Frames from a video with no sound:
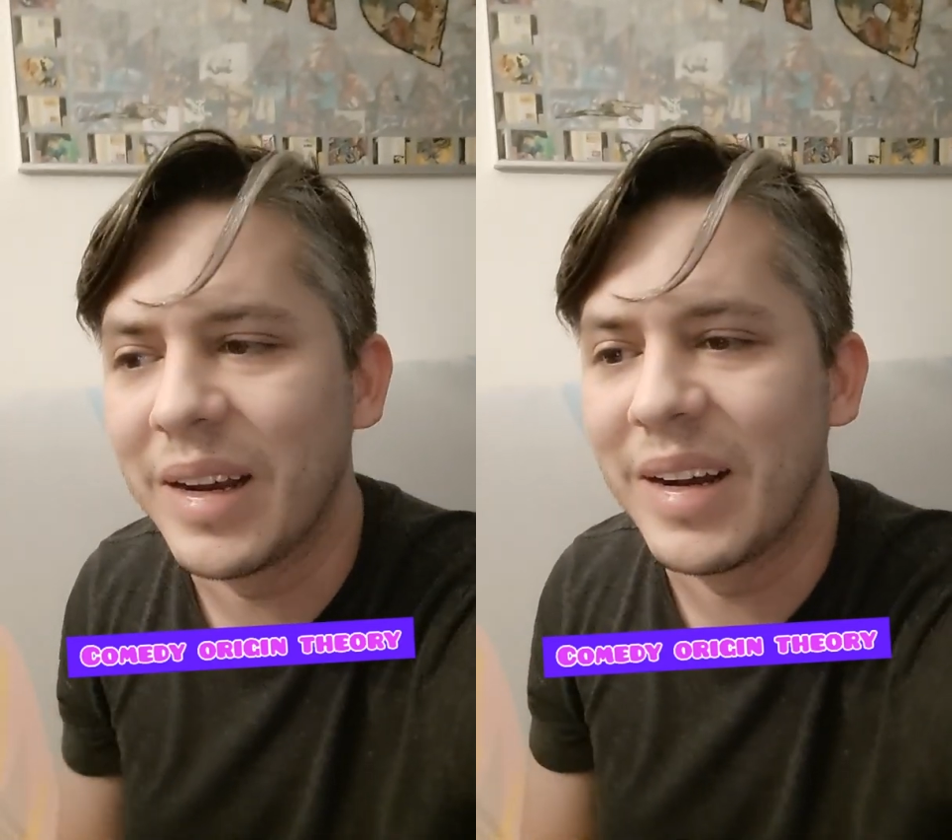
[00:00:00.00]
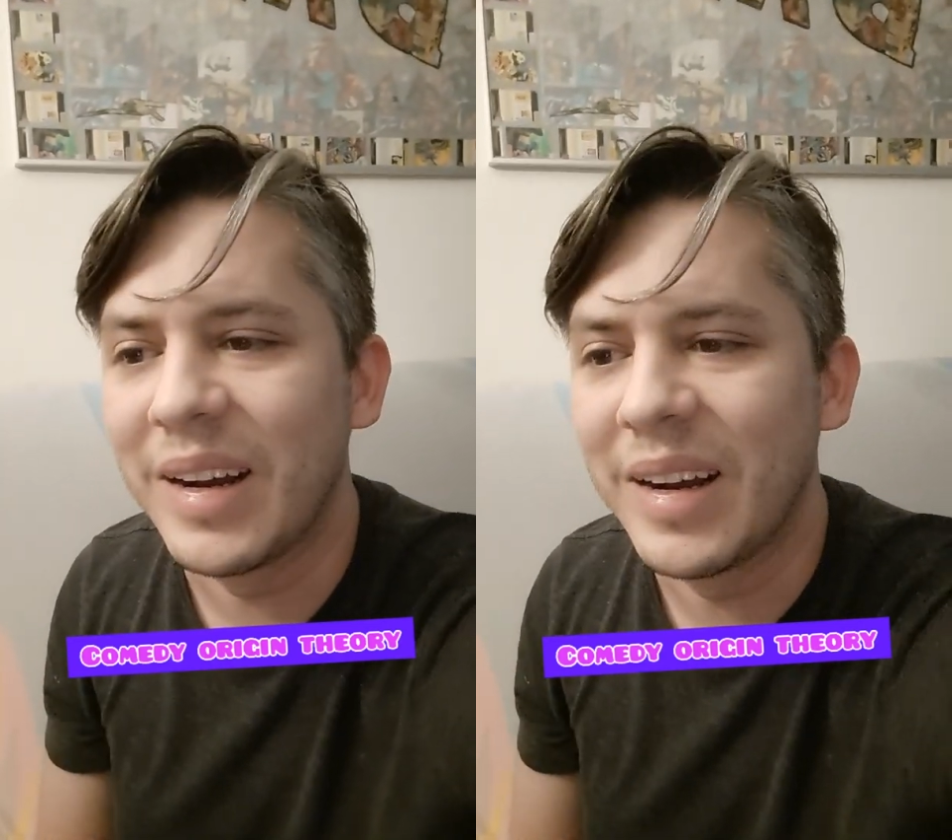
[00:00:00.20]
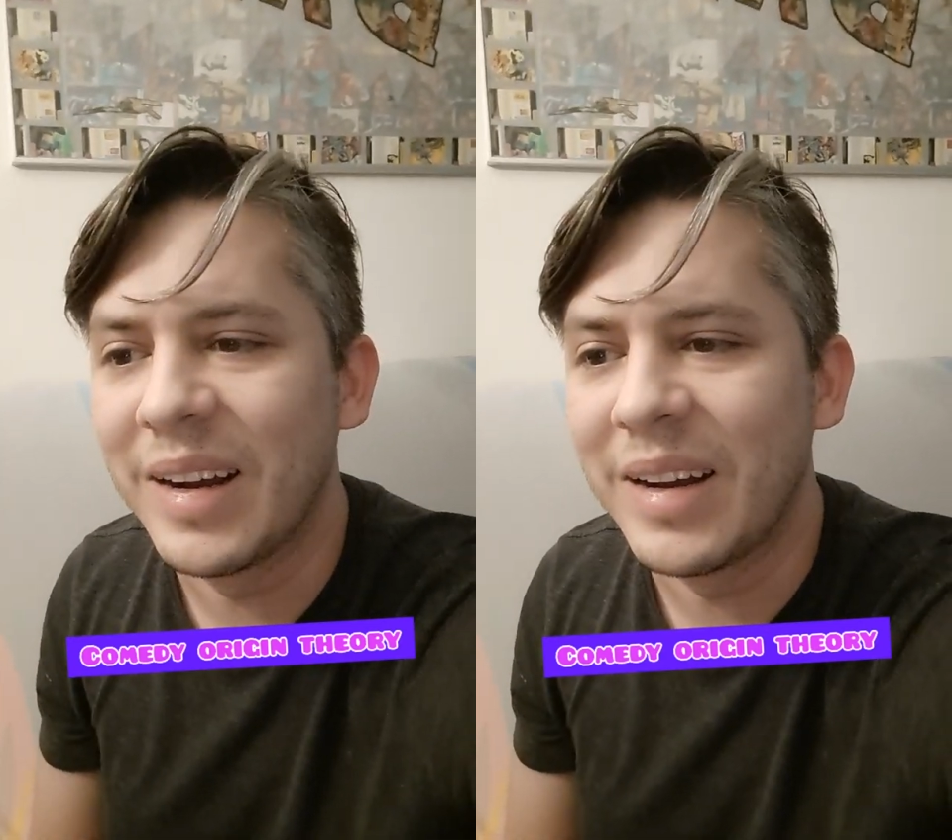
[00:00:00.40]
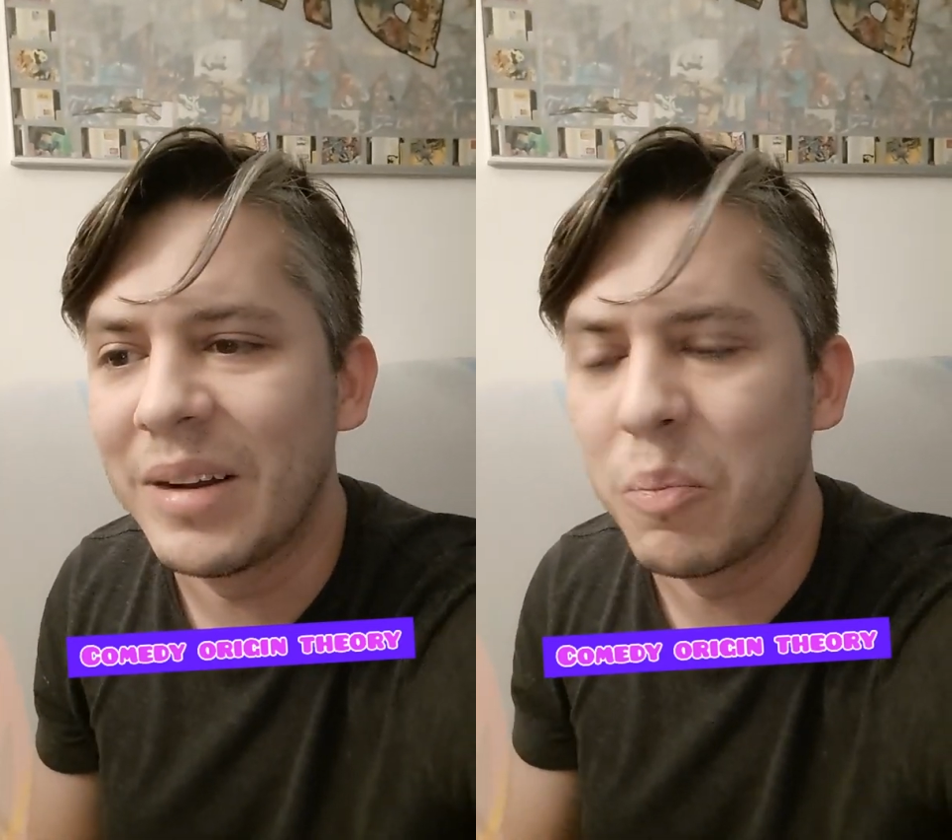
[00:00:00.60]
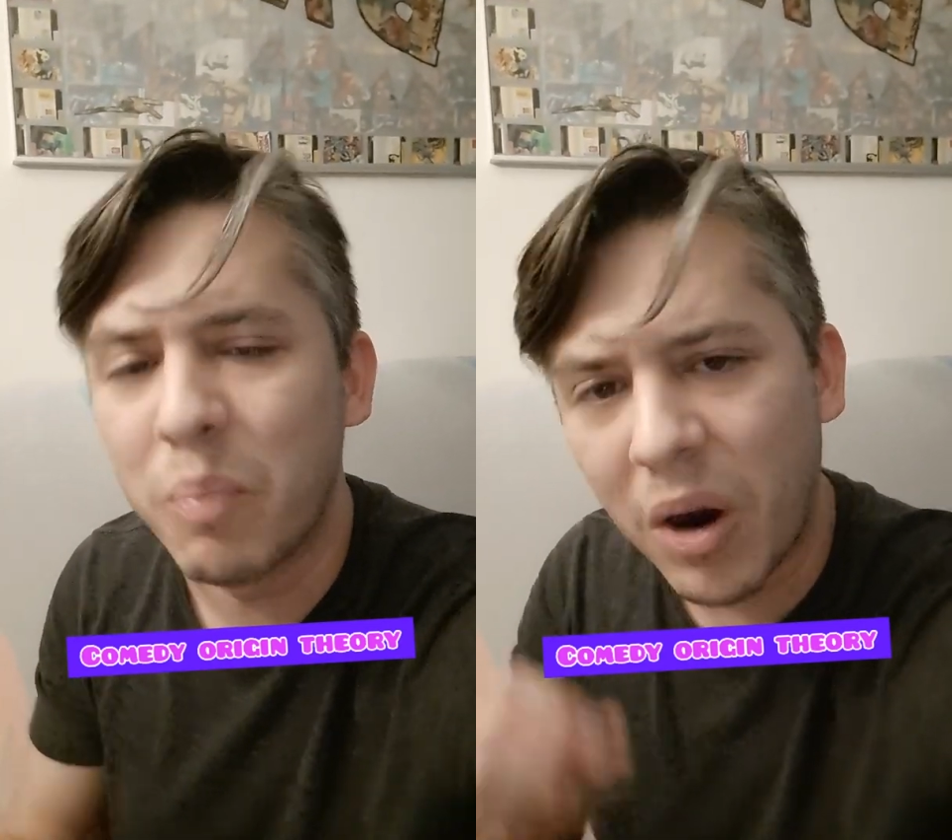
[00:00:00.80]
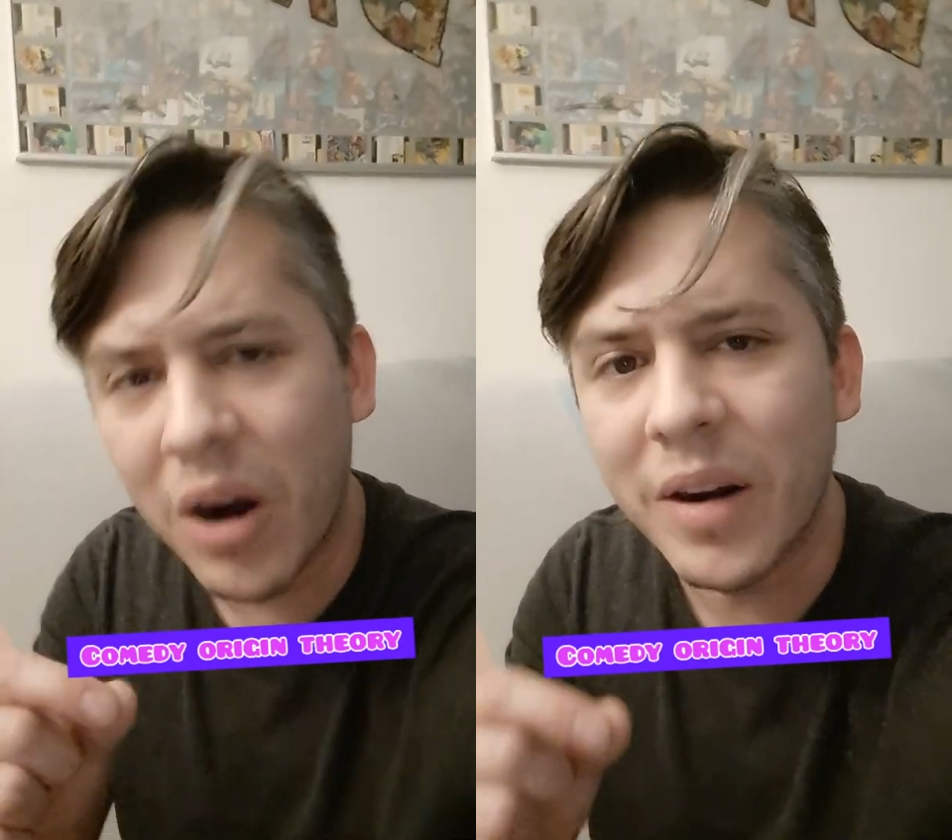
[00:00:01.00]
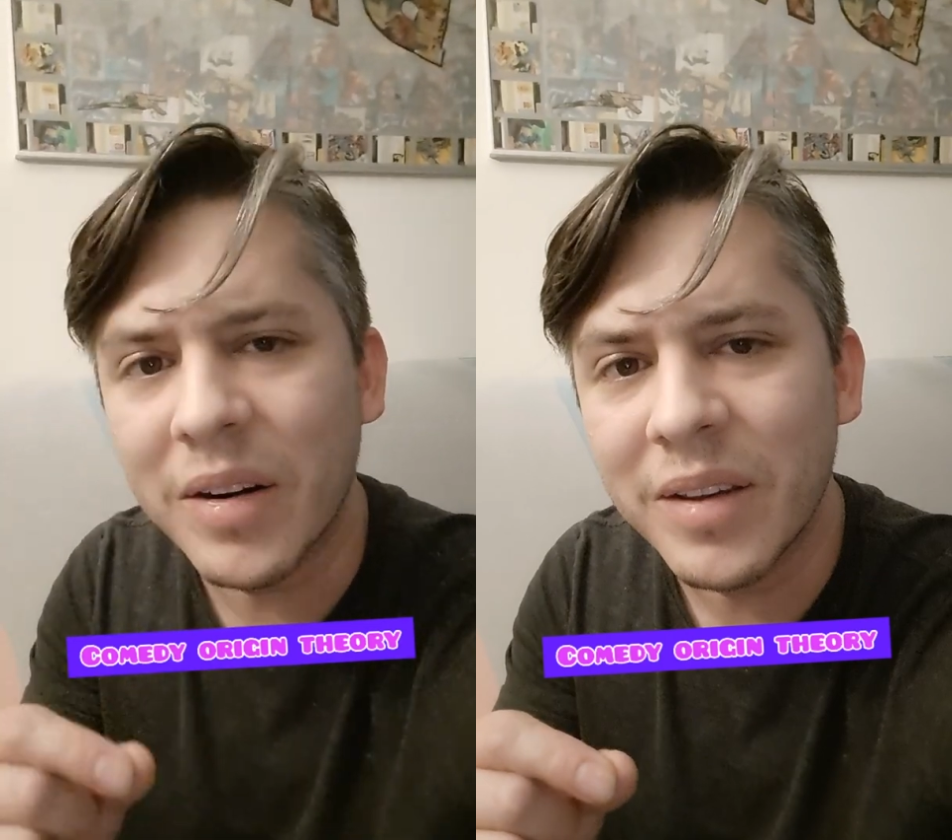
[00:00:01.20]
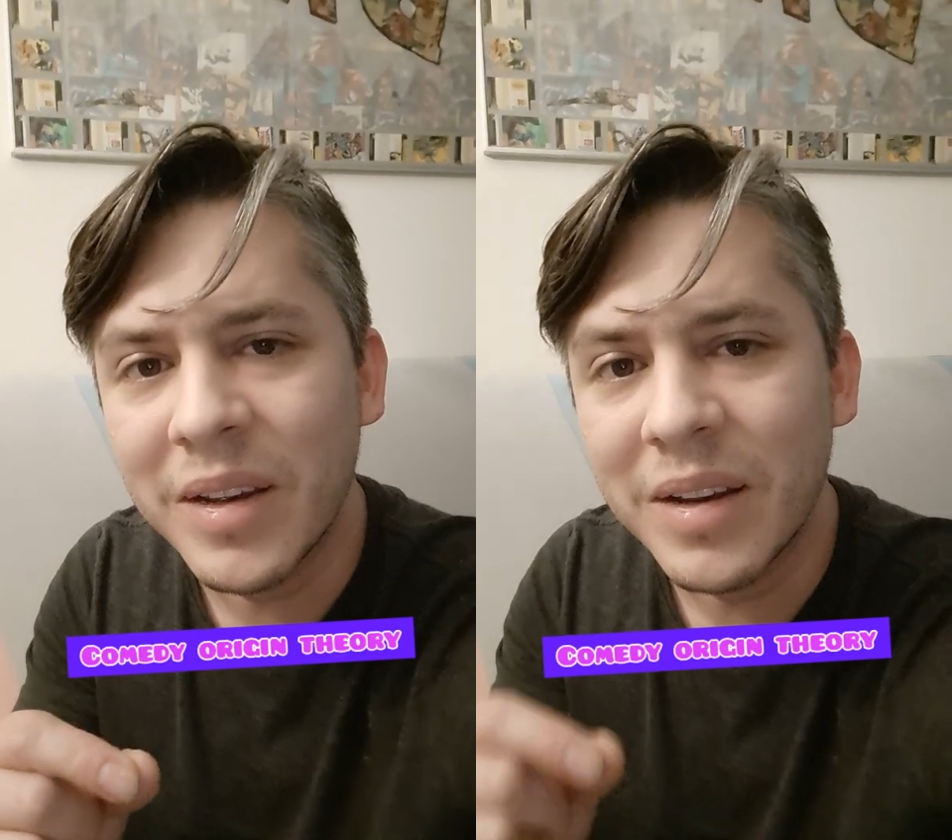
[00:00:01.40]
part